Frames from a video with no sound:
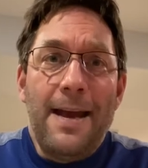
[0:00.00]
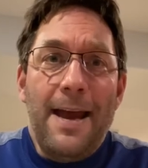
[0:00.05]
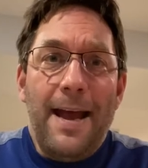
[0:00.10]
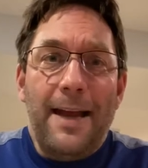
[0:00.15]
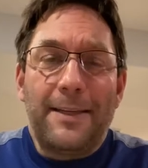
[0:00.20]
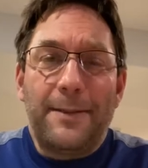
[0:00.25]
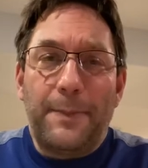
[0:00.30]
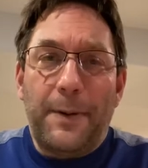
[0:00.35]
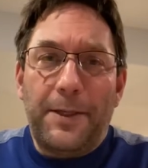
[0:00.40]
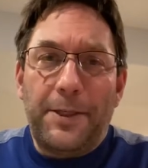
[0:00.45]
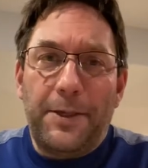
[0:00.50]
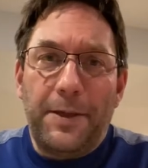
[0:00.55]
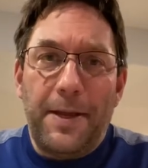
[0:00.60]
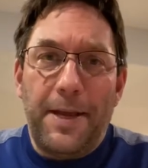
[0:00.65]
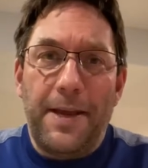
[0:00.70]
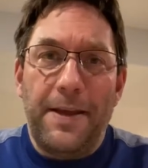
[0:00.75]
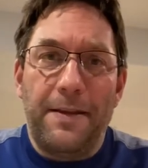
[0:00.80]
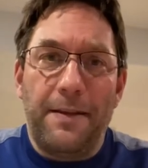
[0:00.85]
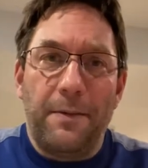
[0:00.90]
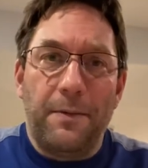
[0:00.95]

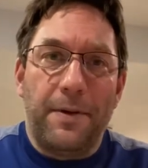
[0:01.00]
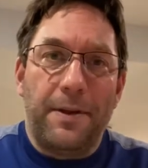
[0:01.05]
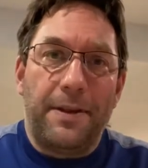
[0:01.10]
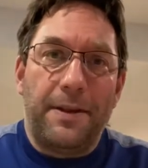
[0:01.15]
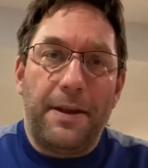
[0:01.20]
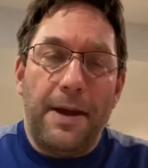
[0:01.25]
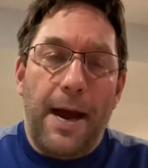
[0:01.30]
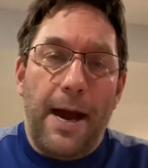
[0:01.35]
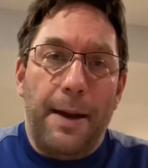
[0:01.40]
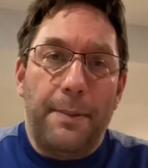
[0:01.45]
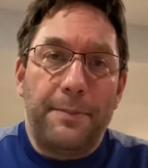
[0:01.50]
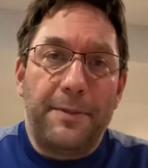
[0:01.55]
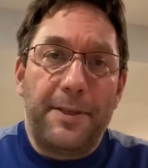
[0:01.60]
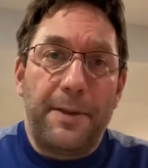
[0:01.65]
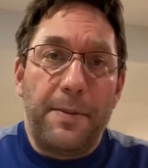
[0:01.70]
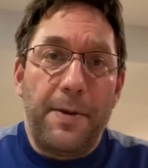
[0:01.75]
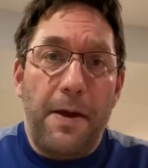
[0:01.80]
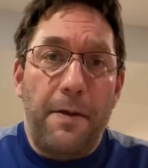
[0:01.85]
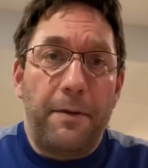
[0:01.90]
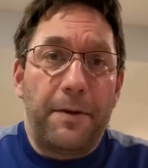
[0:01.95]
especially with um, some
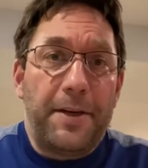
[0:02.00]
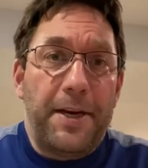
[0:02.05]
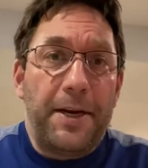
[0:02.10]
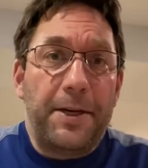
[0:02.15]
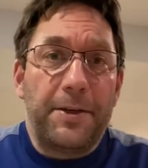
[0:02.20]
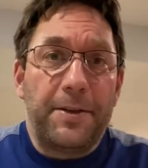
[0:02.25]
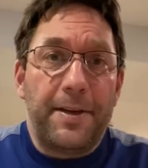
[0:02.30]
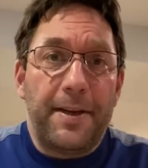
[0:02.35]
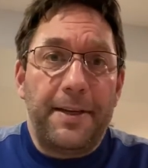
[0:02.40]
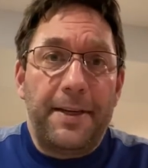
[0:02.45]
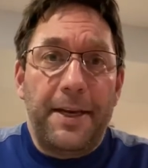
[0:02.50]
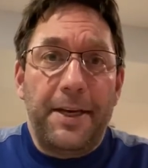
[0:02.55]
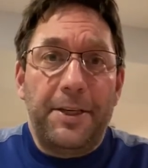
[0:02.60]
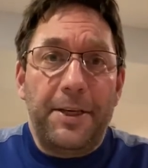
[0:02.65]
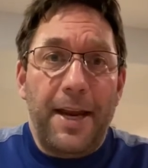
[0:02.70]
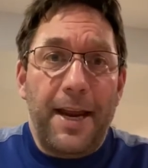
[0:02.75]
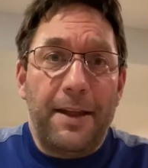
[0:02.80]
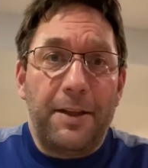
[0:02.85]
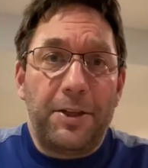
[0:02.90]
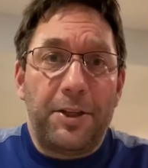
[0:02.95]
of the other teachers that teach
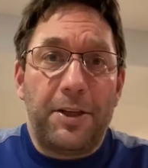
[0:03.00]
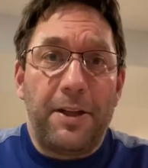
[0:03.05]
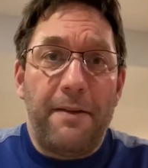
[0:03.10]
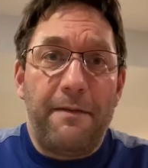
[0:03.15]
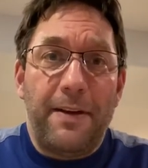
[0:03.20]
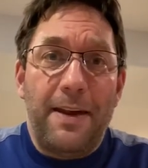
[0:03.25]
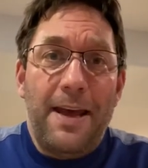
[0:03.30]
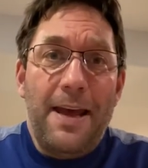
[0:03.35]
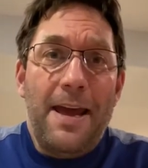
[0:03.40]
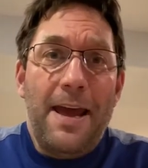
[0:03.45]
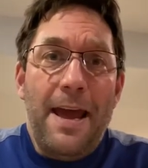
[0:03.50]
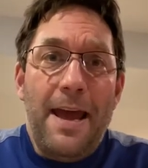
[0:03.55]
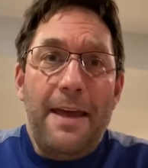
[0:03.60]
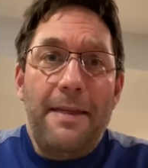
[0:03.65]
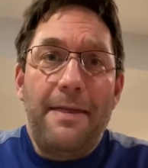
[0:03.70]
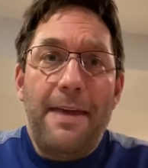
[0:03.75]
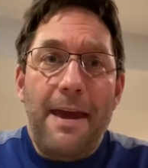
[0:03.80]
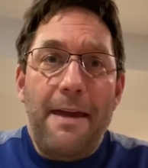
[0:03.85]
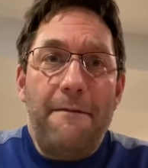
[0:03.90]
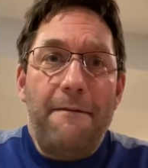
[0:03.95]
English 11,
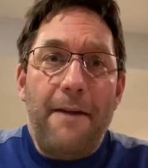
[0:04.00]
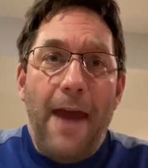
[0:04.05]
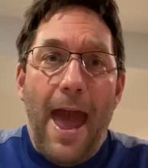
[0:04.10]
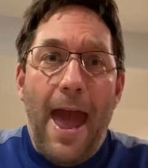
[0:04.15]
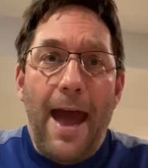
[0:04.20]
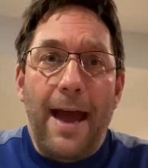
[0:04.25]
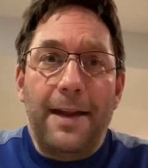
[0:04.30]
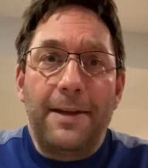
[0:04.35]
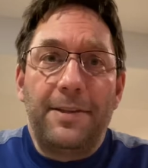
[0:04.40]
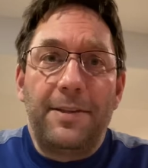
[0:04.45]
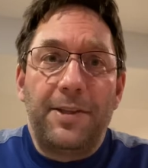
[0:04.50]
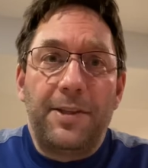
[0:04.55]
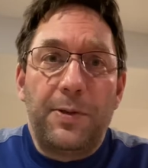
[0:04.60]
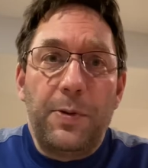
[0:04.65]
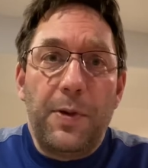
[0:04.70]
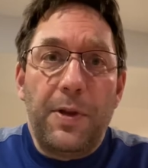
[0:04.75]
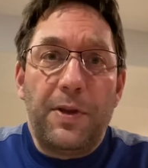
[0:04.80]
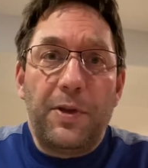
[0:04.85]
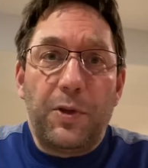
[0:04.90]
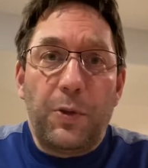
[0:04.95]
they've had
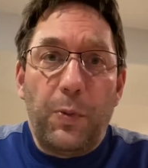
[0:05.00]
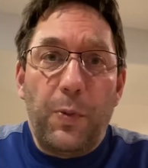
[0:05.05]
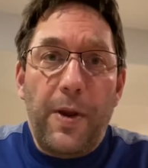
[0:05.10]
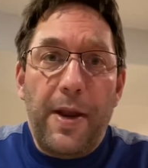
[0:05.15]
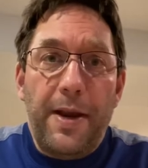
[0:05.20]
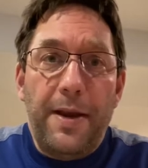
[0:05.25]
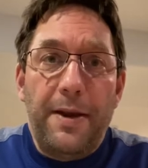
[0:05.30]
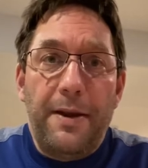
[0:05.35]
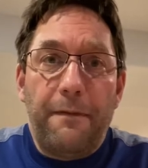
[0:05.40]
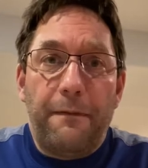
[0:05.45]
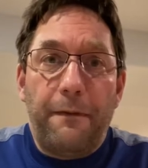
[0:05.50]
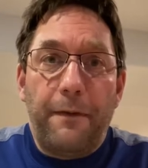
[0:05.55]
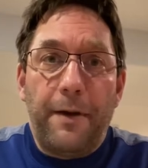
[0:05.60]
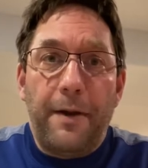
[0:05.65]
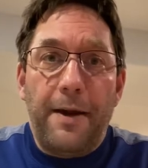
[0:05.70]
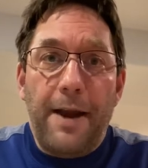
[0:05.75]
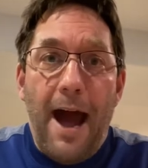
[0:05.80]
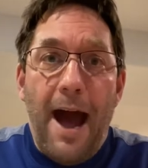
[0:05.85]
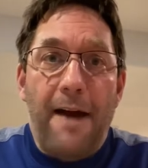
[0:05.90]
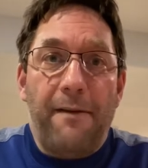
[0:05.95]
students read different
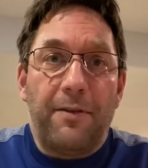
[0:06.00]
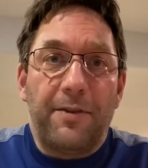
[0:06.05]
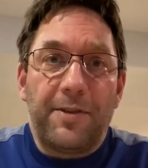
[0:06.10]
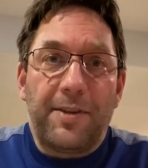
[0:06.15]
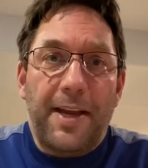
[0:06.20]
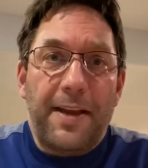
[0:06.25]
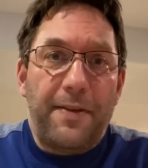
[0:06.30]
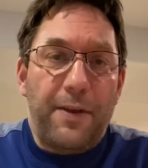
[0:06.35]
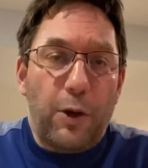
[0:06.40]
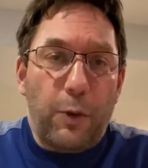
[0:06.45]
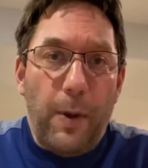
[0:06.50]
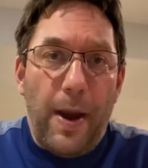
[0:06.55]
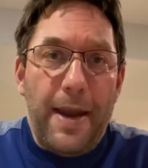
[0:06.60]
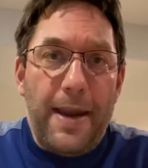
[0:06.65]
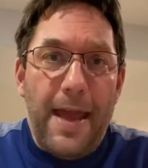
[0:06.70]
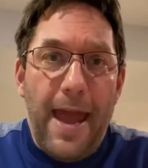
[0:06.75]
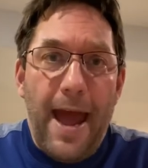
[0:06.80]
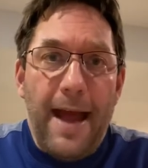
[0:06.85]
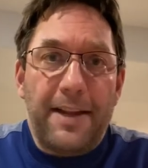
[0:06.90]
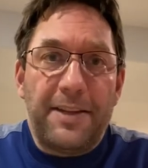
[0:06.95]
novels like The Great
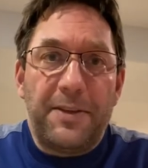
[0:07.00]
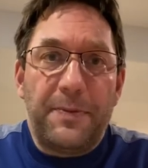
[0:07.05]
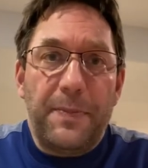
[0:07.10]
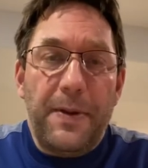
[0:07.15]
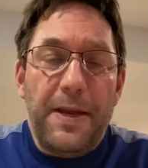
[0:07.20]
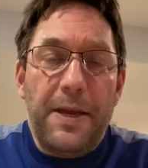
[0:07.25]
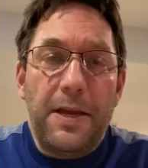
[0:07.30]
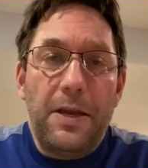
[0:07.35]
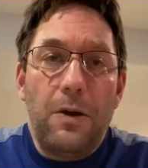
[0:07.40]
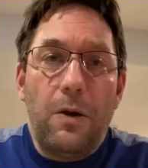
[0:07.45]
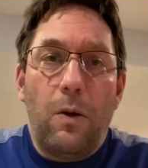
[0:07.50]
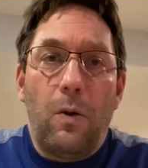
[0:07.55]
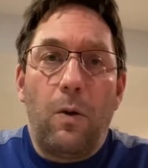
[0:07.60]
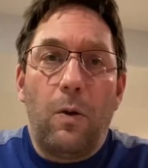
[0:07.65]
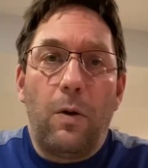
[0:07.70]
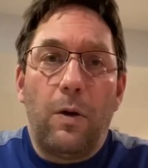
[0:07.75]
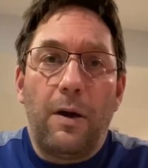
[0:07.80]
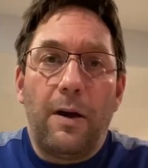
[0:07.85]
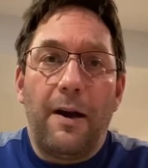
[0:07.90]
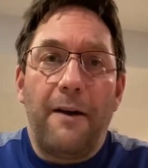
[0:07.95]
Gatsby
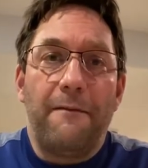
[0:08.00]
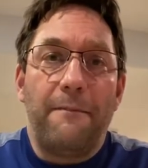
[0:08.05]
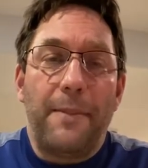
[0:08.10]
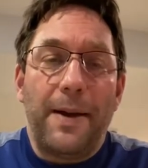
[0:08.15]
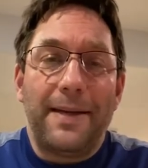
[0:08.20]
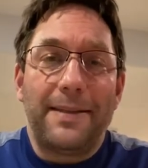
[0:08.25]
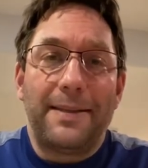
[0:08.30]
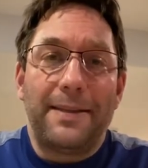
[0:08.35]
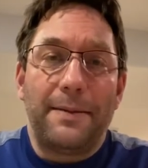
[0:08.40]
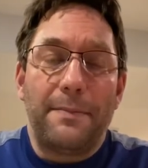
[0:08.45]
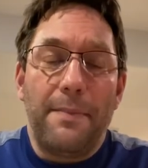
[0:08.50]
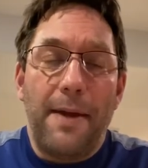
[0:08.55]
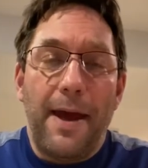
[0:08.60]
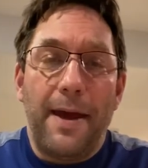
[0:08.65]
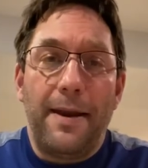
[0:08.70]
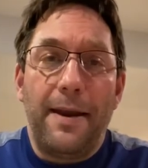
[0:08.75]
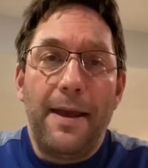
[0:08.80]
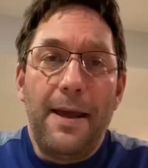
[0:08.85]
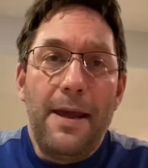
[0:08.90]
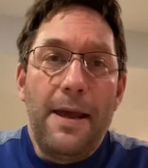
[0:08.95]
or Of Mice and
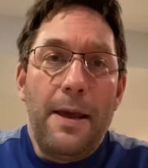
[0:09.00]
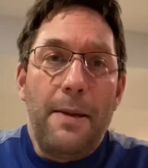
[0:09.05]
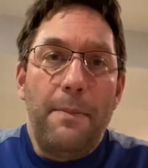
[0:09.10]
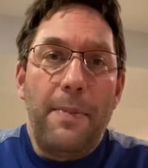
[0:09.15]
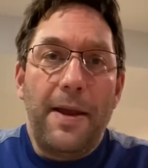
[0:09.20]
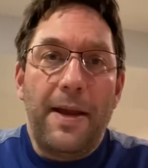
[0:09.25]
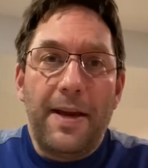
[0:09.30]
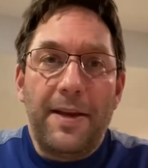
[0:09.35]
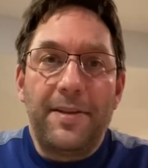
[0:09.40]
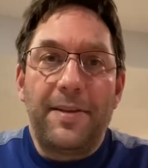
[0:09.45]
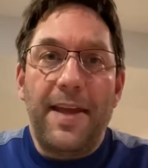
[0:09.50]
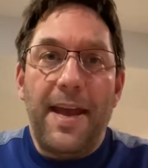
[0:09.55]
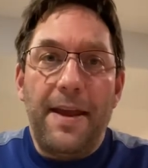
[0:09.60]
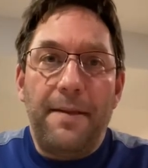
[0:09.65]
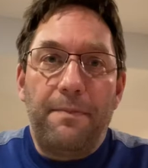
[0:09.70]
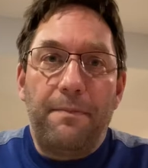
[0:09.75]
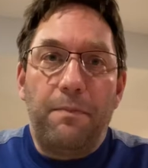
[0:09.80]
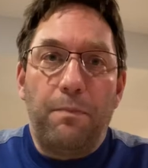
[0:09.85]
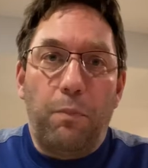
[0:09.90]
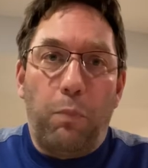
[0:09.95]
Men because
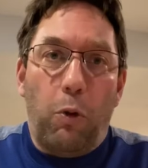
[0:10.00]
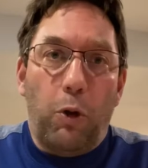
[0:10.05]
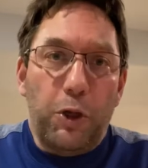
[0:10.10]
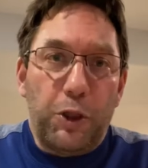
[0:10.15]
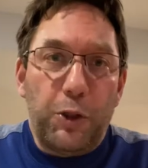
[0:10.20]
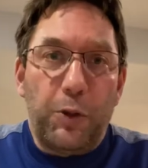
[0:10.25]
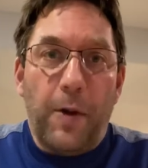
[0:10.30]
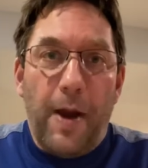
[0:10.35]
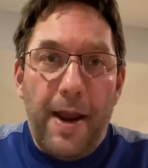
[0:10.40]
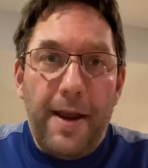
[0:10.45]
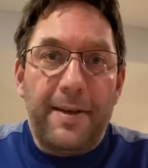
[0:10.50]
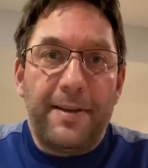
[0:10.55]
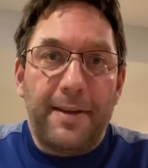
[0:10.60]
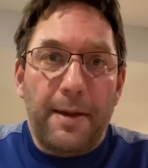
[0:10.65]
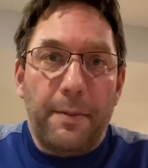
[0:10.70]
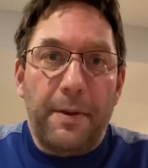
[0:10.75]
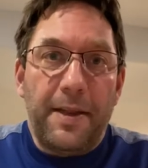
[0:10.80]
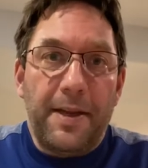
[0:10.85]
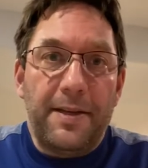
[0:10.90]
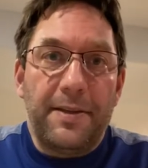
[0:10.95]
they portray
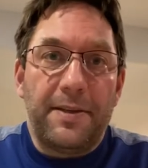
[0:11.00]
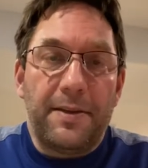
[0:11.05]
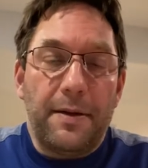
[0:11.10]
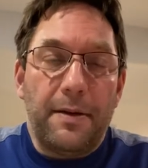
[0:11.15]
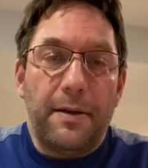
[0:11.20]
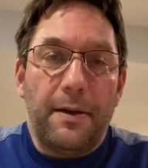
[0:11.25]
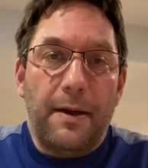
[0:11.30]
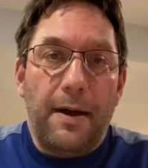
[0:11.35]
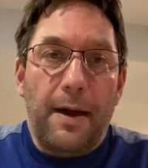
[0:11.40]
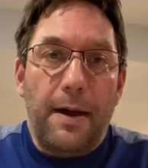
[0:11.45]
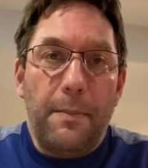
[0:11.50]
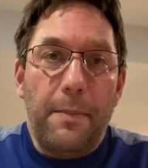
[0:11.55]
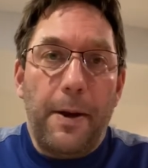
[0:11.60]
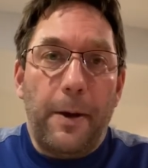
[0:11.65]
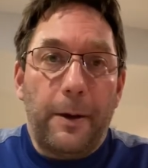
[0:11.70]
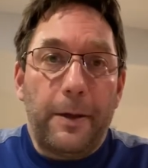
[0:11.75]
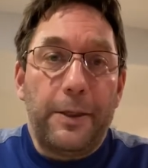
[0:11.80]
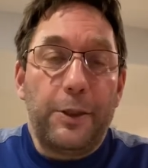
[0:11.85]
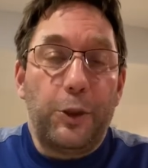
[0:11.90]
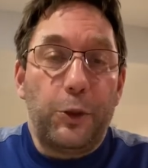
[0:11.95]
some of these uh,
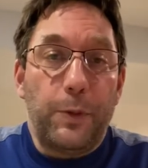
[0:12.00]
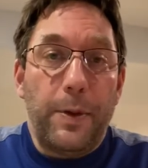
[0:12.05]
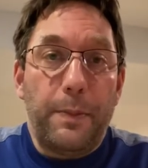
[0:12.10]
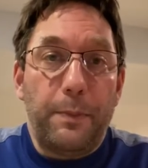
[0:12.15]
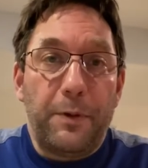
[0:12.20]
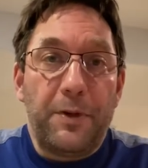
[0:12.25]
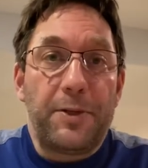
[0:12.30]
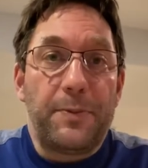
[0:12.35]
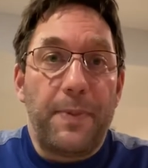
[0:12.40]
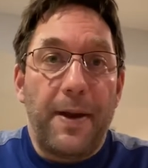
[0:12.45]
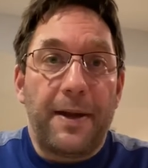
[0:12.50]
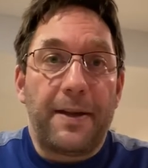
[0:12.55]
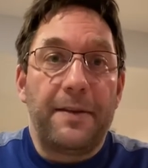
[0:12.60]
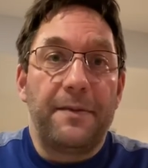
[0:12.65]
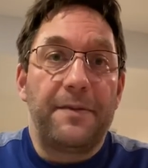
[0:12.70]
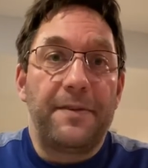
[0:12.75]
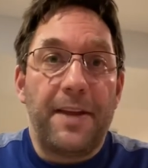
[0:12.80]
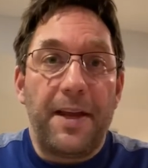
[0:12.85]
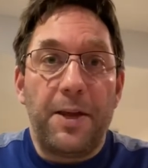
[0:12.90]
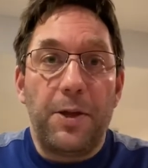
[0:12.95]
American Dream
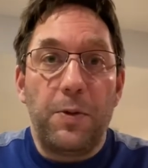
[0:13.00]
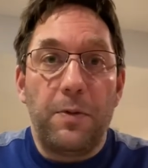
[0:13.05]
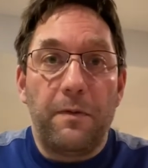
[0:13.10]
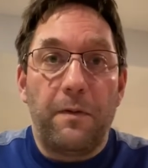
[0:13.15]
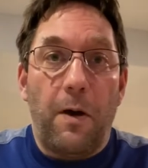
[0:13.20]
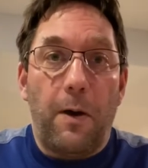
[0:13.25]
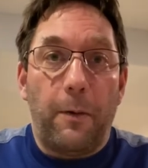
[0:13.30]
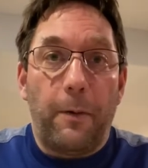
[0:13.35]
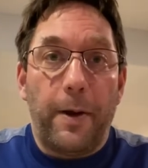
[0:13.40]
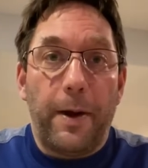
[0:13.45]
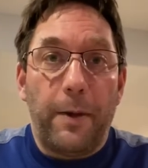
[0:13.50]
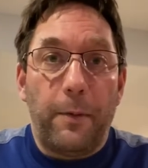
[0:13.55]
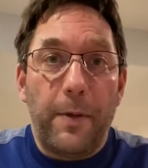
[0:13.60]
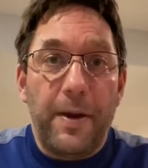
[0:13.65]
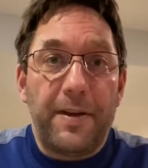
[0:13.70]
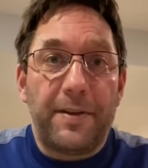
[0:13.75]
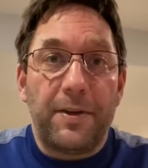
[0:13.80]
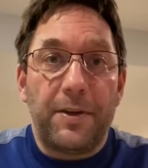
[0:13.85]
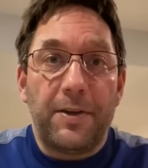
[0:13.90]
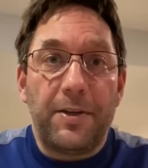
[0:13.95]
perspectives that you've already
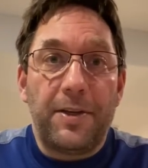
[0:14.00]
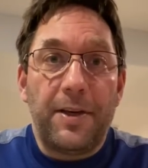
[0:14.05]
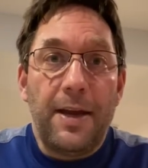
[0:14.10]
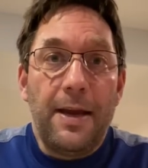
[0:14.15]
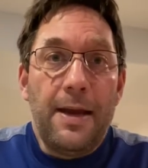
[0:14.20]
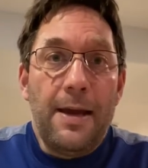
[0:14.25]
researched.